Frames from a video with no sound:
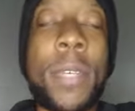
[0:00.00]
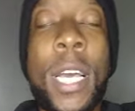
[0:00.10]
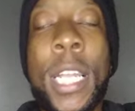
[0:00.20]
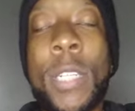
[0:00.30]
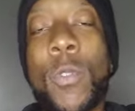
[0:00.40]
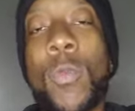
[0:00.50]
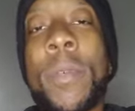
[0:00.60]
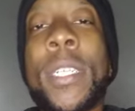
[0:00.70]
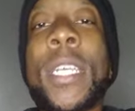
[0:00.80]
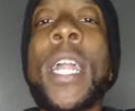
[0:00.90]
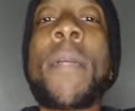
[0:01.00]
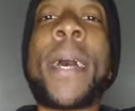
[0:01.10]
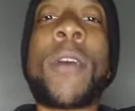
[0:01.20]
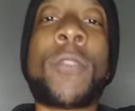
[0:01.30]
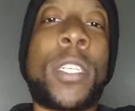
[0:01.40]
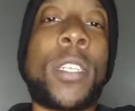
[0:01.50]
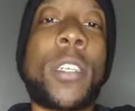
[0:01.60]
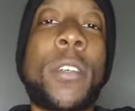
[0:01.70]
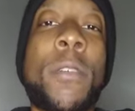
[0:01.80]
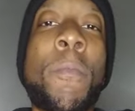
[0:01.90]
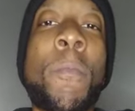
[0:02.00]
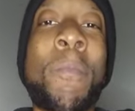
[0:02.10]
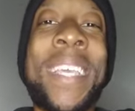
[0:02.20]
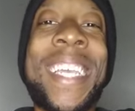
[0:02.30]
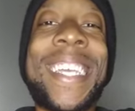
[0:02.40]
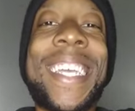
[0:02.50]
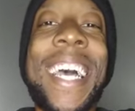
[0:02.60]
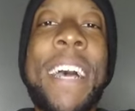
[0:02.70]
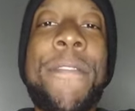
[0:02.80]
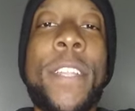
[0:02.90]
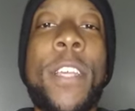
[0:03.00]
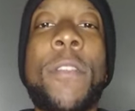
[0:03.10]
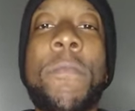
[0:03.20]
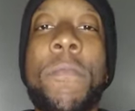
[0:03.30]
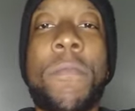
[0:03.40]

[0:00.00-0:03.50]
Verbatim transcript: to be honest with women is all about being confident